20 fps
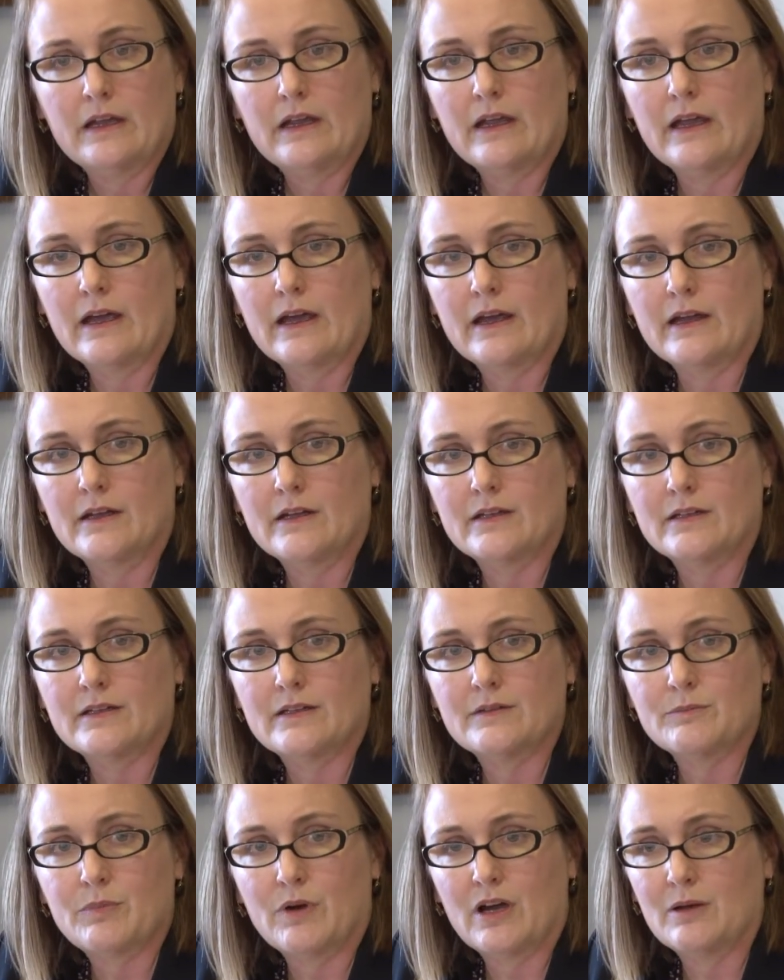And
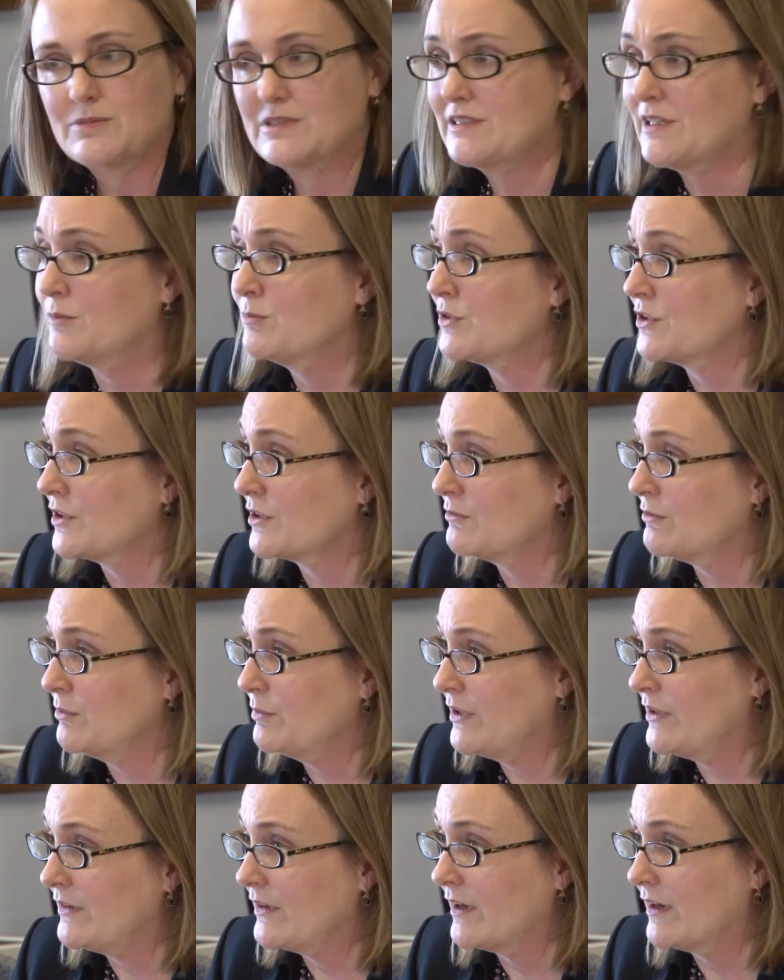Bob Stumberg will
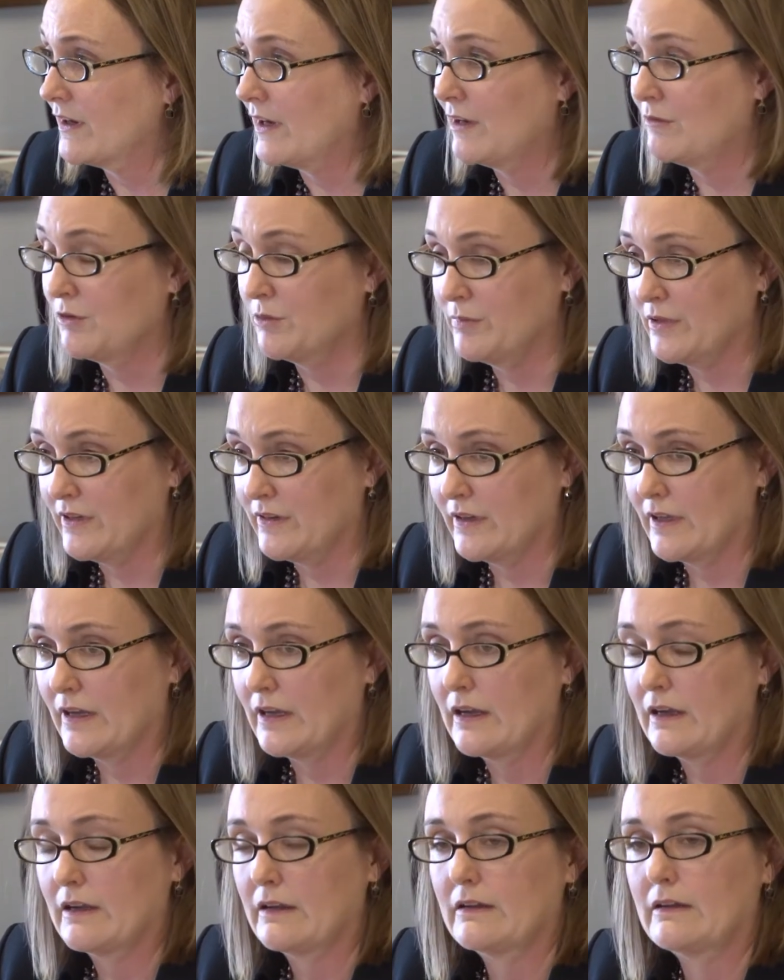be there, I will be
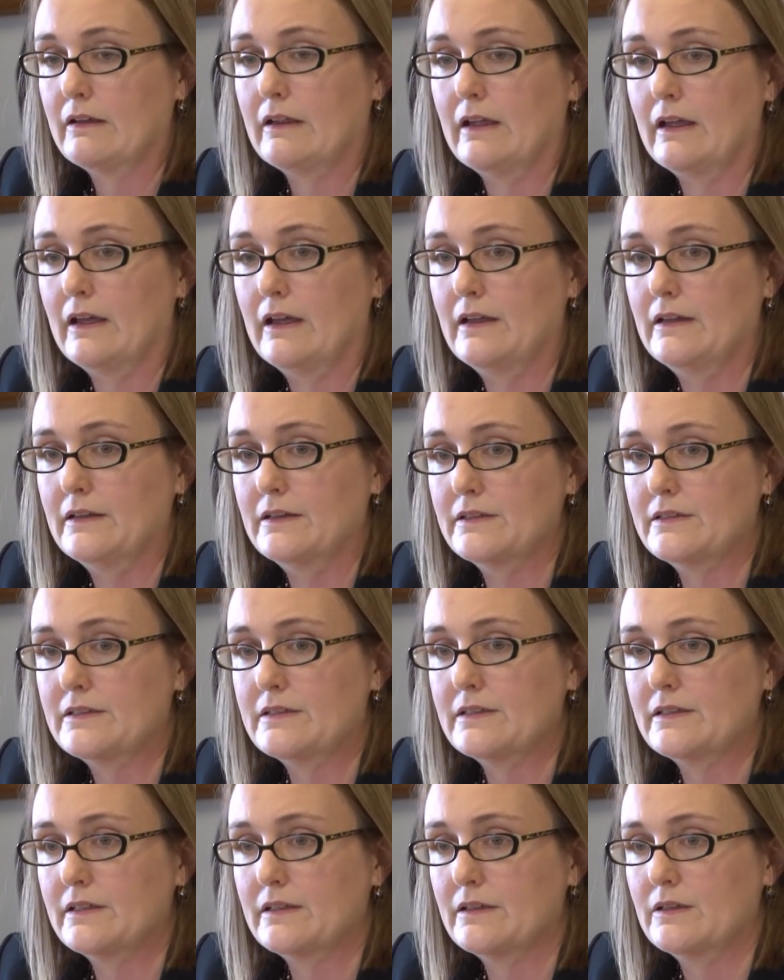there, and
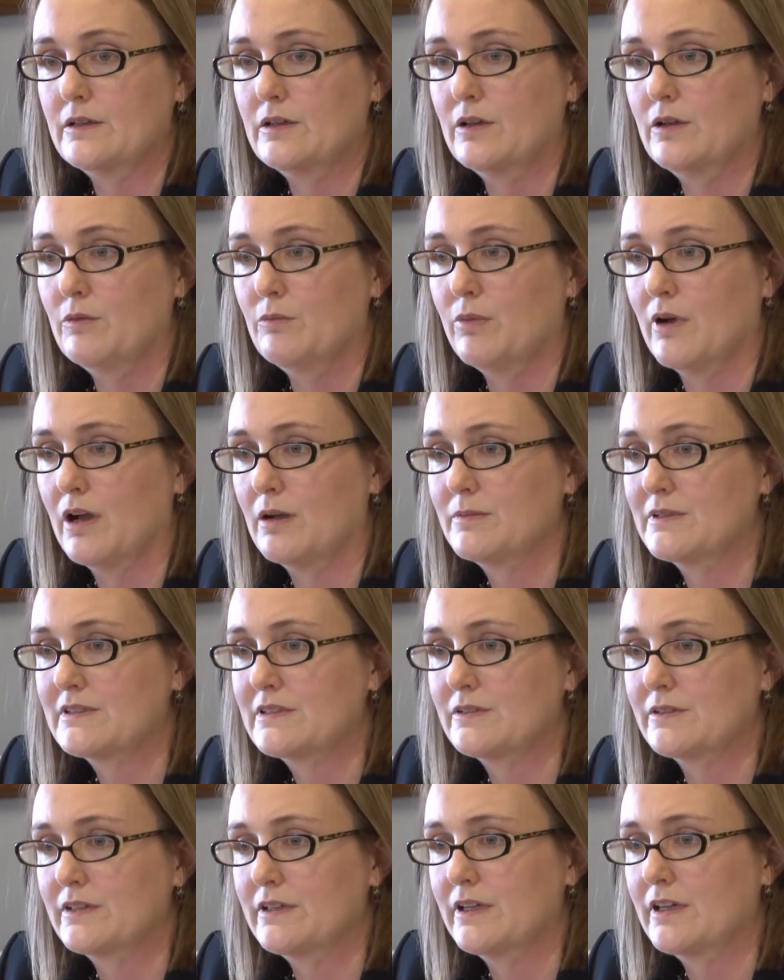Bob is
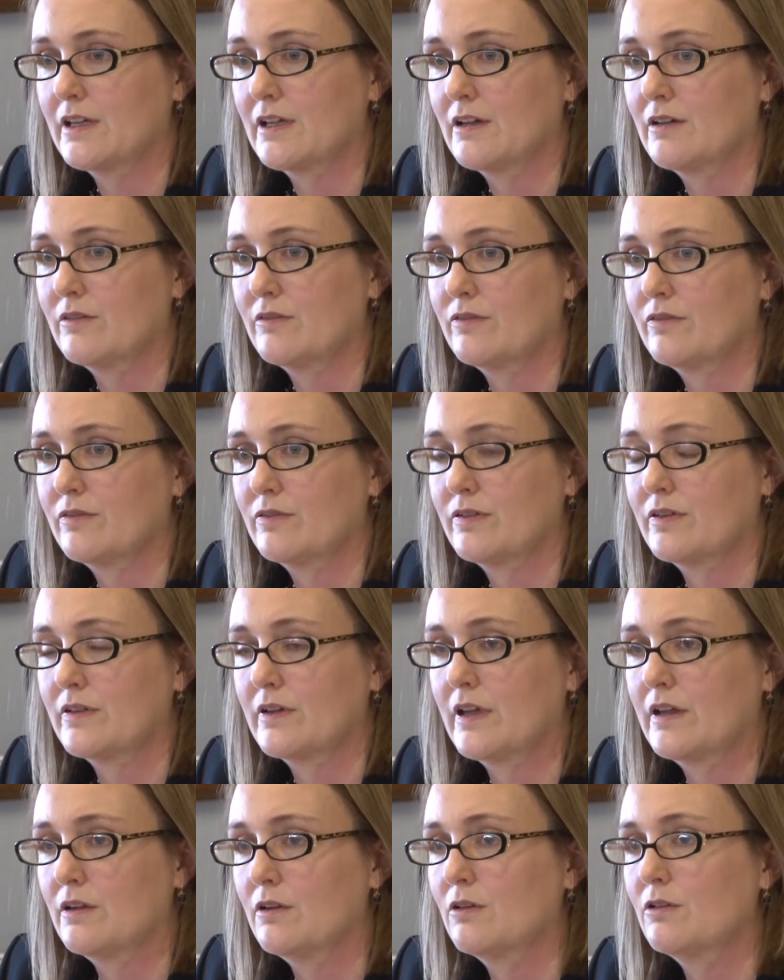going to give
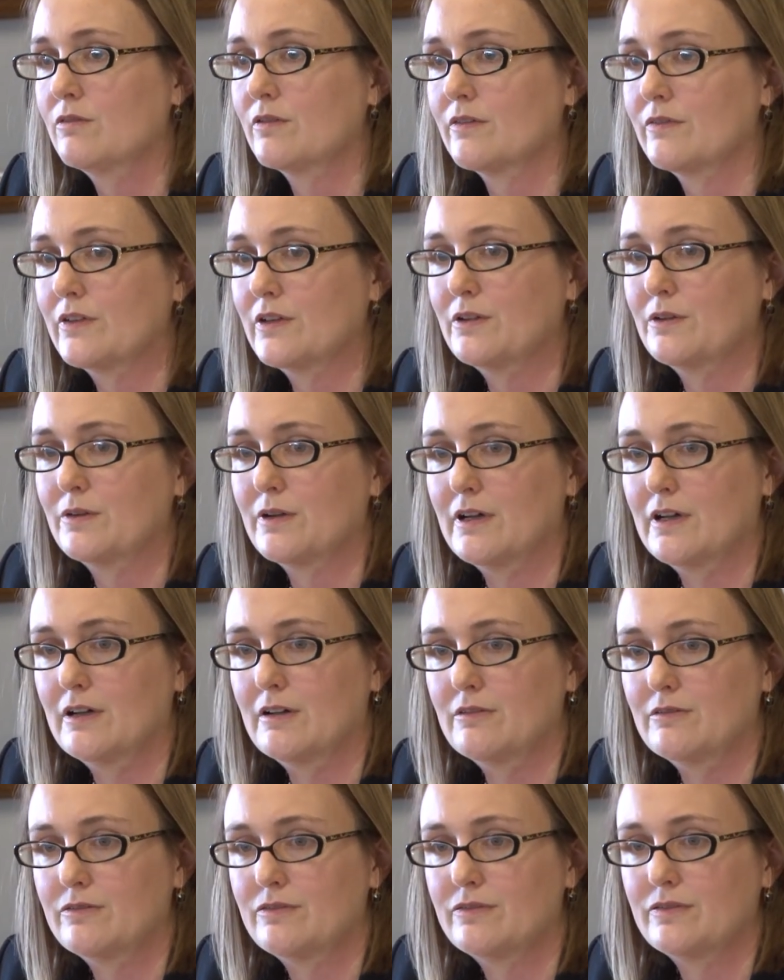an overview
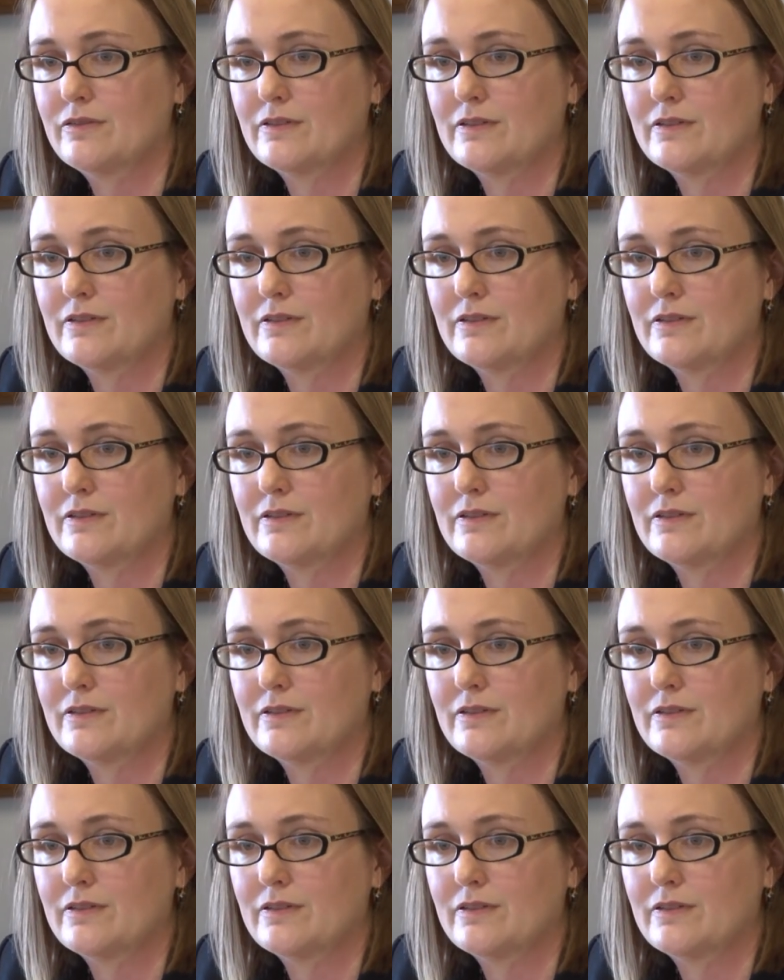of